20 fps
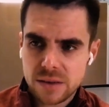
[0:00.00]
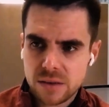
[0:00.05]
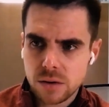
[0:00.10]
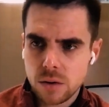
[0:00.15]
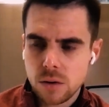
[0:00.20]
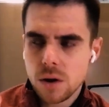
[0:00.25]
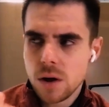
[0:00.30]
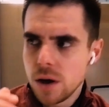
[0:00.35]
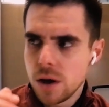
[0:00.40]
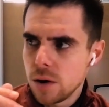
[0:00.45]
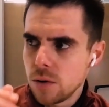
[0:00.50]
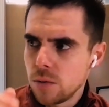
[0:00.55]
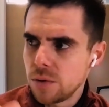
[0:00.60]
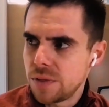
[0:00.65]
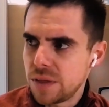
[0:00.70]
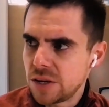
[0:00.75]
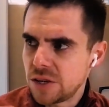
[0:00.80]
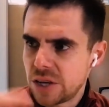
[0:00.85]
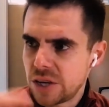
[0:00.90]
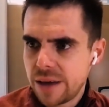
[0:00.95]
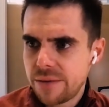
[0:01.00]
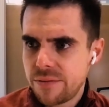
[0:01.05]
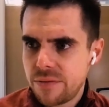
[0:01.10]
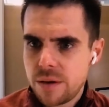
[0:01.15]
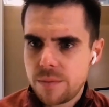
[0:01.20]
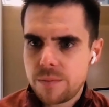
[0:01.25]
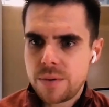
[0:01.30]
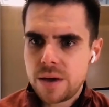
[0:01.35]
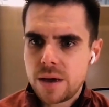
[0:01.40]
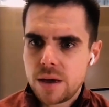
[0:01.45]
So would the
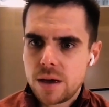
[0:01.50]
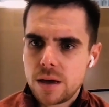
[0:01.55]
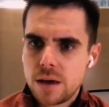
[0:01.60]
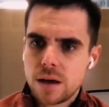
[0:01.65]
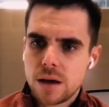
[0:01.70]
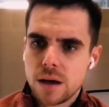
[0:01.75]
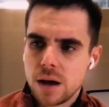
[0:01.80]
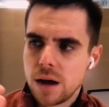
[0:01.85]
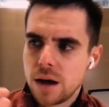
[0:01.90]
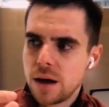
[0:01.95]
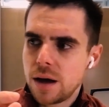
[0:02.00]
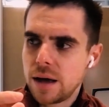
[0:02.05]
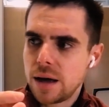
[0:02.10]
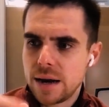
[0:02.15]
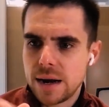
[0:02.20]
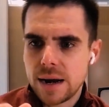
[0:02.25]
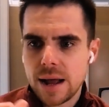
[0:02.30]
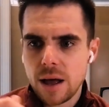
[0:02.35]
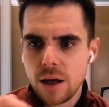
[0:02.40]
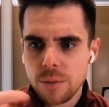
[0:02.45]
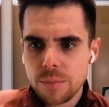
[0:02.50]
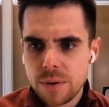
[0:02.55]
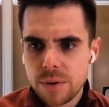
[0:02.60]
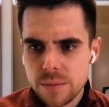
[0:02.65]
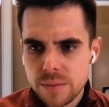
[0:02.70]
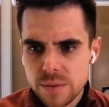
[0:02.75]
JV be in an LP